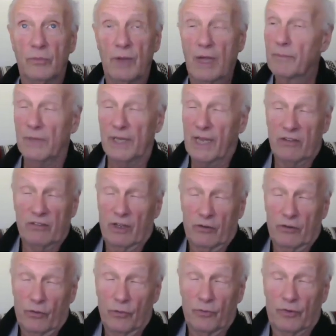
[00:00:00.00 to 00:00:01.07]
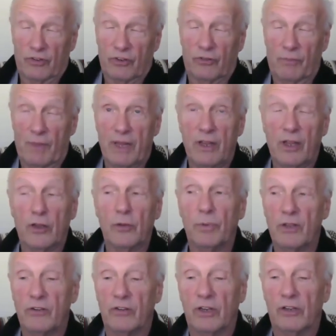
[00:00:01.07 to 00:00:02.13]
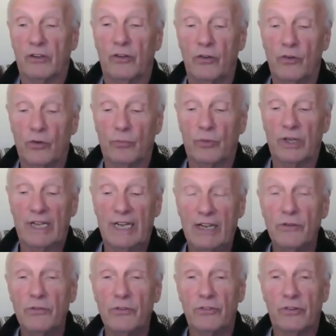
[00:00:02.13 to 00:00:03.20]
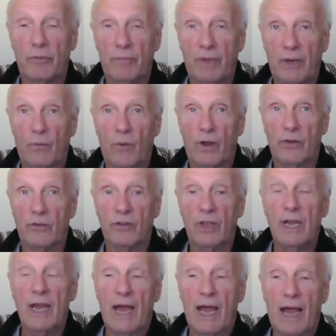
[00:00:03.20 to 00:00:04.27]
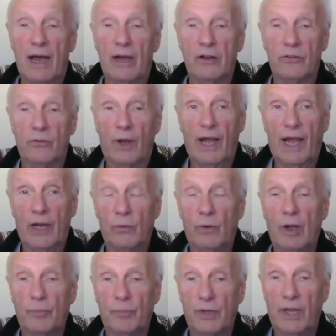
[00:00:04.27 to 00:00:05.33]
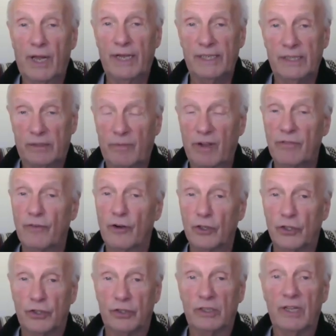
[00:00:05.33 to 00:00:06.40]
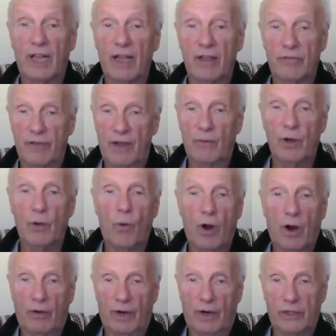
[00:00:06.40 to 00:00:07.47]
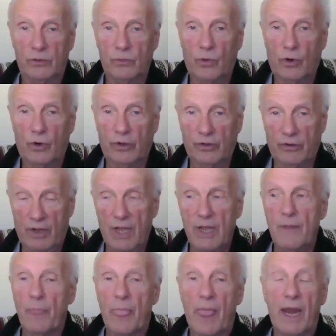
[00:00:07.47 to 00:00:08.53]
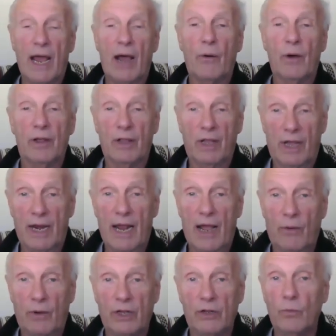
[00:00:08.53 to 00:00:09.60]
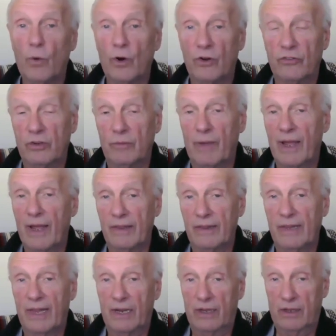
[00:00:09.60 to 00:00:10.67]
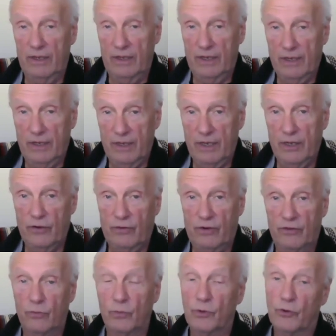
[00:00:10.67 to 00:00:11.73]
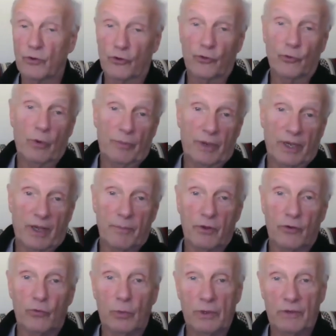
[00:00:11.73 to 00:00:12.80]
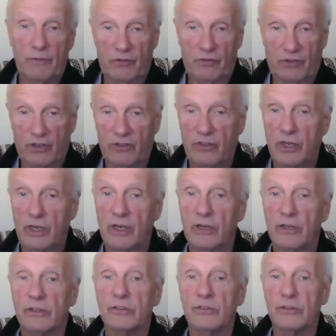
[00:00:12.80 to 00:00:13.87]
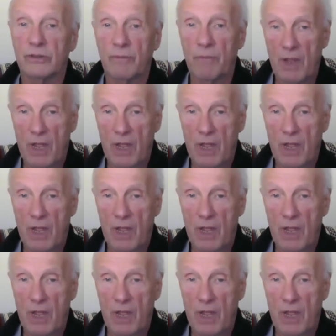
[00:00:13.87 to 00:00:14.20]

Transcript: but that's not true for just men. The other place that Continuum really interested me was how do I apply it in my functional life, how I walk around the world, and how it works in my athletic interest, which is swimming. I've been swimming for 60 years, and